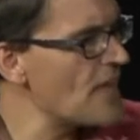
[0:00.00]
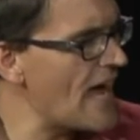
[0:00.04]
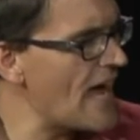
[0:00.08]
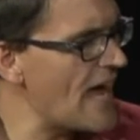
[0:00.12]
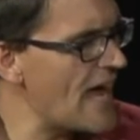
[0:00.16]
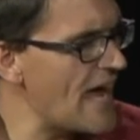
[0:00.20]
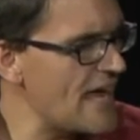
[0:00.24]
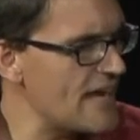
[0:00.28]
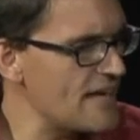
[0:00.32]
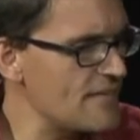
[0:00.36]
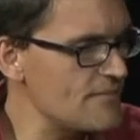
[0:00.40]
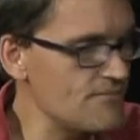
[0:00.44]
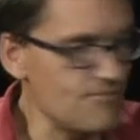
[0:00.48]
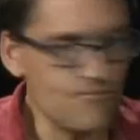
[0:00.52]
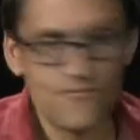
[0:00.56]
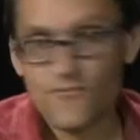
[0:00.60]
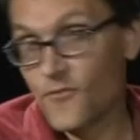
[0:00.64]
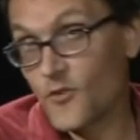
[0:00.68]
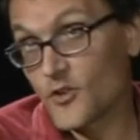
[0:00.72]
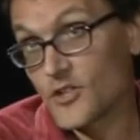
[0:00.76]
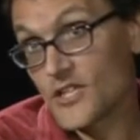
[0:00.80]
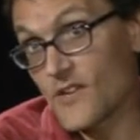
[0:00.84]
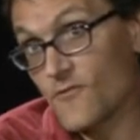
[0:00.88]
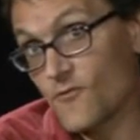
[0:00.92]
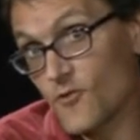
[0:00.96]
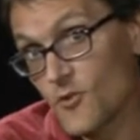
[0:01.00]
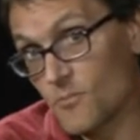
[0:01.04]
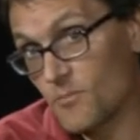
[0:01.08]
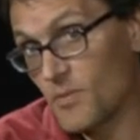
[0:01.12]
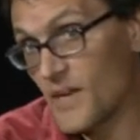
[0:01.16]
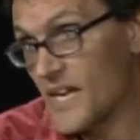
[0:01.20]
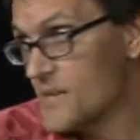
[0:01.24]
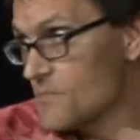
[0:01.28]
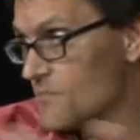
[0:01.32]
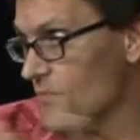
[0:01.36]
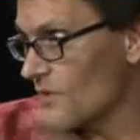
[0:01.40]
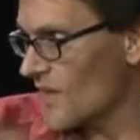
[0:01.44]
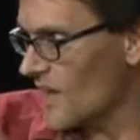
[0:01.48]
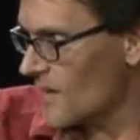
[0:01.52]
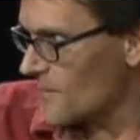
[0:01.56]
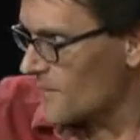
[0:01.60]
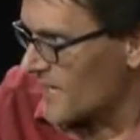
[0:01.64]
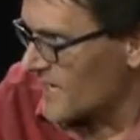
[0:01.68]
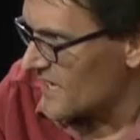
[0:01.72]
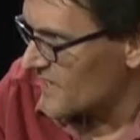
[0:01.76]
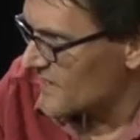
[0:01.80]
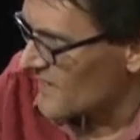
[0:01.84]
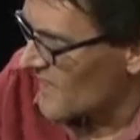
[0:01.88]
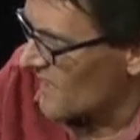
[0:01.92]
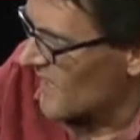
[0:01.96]
And for different people, I
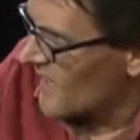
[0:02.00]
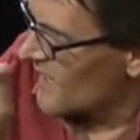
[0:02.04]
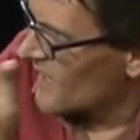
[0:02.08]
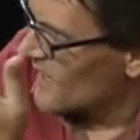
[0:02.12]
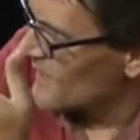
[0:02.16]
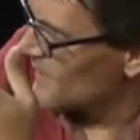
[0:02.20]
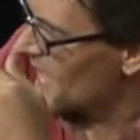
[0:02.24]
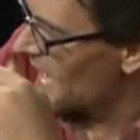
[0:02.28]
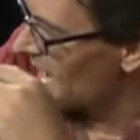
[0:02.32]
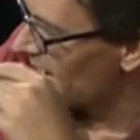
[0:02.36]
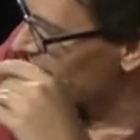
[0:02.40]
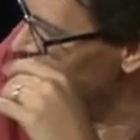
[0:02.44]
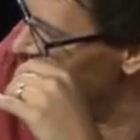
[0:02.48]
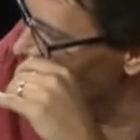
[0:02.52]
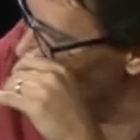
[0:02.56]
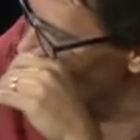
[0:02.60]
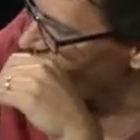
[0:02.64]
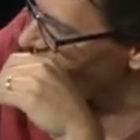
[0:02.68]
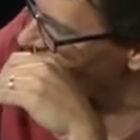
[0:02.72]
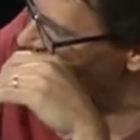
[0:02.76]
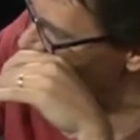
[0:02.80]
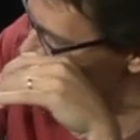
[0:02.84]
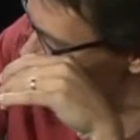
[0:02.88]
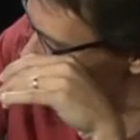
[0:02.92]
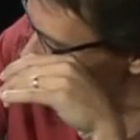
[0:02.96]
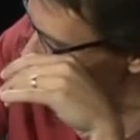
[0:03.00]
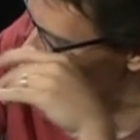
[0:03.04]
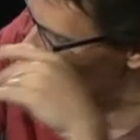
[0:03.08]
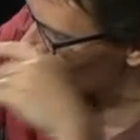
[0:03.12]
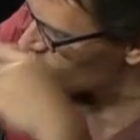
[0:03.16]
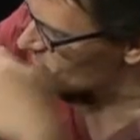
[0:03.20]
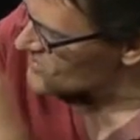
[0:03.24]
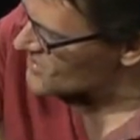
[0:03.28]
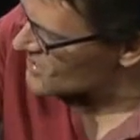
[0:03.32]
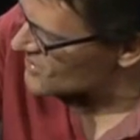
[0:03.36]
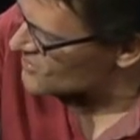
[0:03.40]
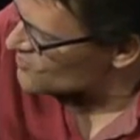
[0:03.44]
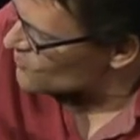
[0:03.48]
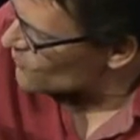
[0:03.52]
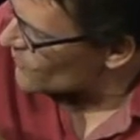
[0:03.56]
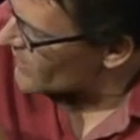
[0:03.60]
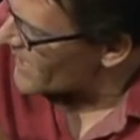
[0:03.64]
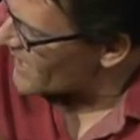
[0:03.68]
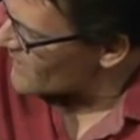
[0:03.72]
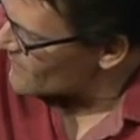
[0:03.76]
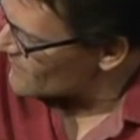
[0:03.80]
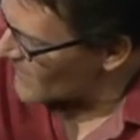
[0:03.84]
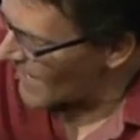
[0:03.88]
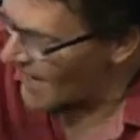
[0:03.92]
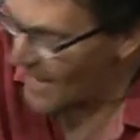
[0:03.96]
mean, I can imagine some
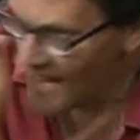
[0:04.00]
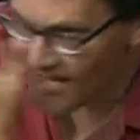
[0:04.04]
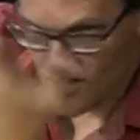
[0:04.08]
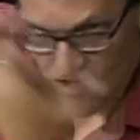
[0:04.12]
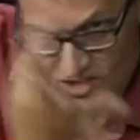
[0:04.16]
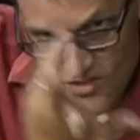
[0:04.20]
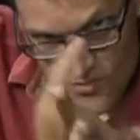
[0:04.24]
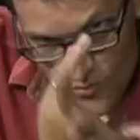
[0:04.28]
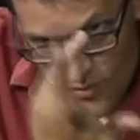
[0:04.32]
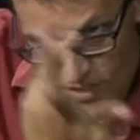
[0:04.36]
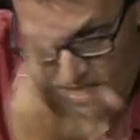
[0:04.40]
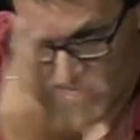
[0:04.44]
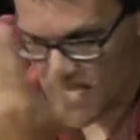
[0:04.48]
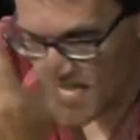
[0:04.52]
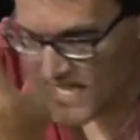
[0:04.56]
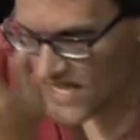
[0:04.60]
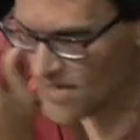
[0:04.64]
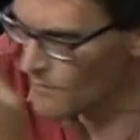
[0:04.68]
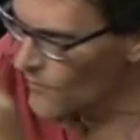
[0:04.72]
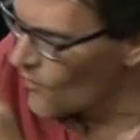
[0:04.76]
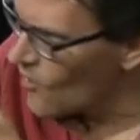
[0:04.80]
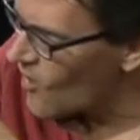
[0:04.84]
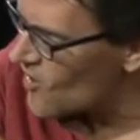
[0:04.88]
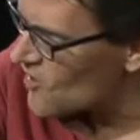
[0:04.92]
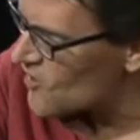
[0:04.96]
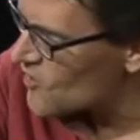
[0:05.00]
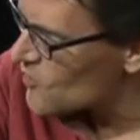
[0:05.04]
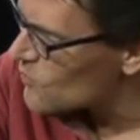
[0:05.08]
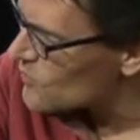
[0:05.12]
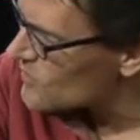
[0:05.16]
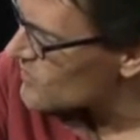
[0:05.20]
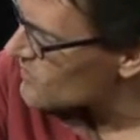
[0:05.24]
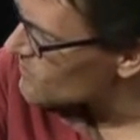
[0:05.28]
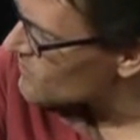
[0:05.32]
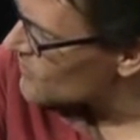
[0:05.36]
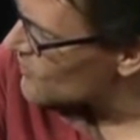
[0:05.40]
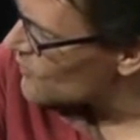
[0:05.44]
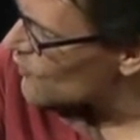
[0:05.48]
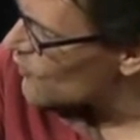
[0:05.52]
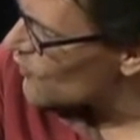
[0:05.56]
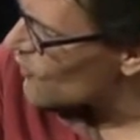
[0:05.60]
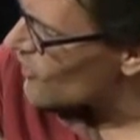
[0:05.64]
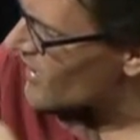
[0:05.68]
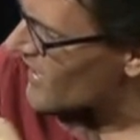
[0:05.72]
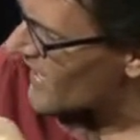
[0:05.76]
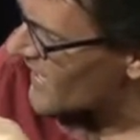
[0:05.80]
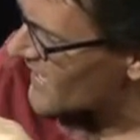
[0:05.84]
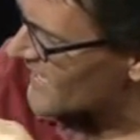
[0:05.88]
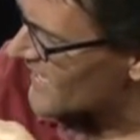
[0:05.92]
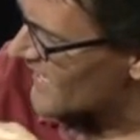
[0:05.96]
situation. I just recently bought a new
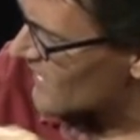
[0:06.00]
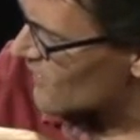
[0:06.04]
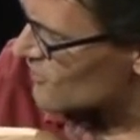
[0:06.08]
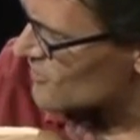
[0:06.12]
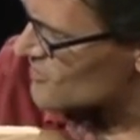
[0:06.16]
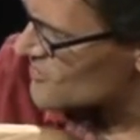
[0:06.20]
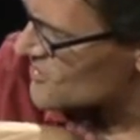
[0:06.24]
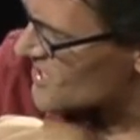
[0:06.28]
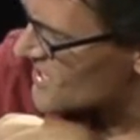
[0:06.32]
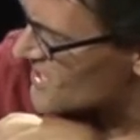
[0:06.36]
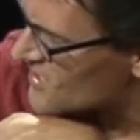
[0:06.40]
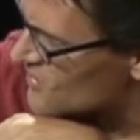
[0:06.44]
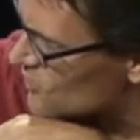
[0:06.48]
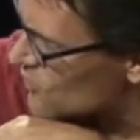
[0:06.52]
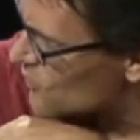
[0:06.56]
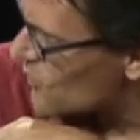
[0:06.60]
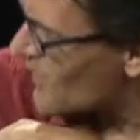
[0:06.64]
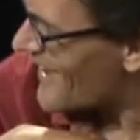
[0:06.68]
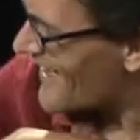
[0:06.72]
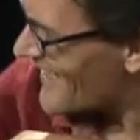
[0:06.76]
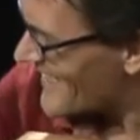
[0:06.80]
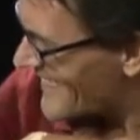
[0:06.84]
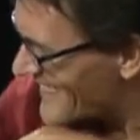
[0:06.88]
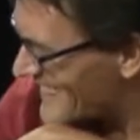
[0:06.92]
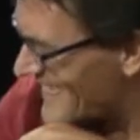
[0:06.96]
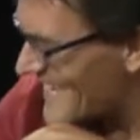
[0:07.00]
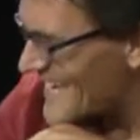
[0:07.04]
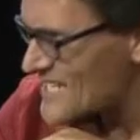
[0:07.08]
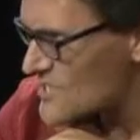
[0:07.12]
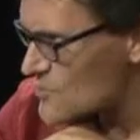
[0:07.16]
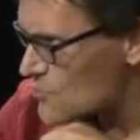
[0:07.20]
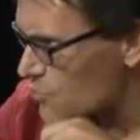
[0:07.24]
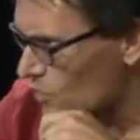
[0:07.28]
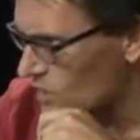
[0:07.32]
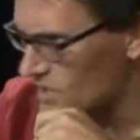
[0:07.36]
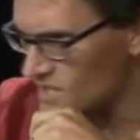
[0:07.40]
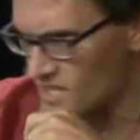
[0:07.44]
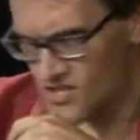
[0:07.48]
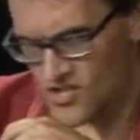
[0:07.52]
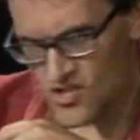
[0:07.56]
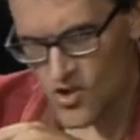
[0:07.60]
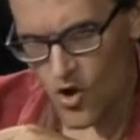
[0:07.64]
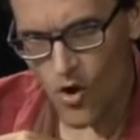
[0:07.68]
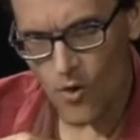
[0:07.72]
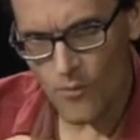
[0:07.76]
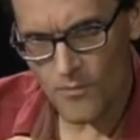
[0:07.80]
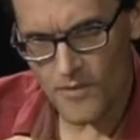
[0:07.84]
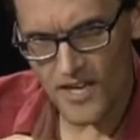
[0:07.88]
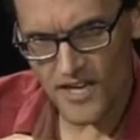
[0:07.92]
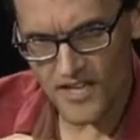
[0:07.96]
computer, and I guarantee you, this wouldn't have
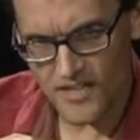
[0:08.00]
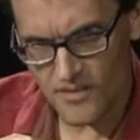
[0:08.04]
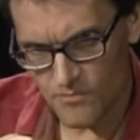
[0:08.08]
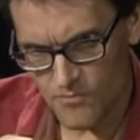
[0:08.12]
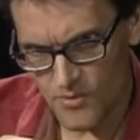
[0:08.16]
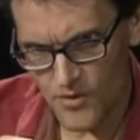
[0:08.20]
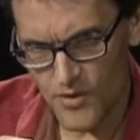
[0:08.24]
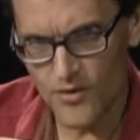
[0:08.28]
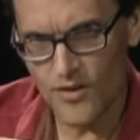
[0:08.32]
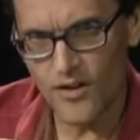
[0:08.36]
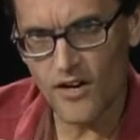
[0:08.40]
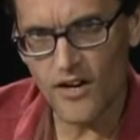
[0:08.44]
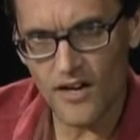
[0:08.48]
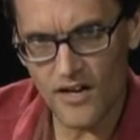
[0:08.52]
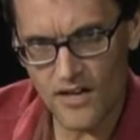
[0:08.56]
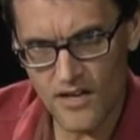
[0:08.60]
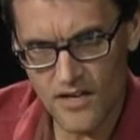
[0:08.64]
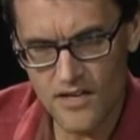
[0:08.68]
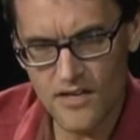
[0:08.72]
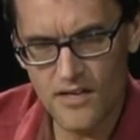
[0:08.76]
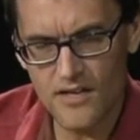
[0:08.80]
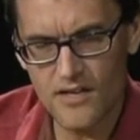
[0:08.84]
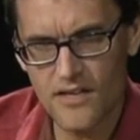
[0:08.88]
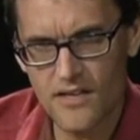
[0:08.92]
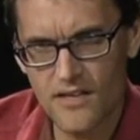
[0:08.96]
sold me a computer.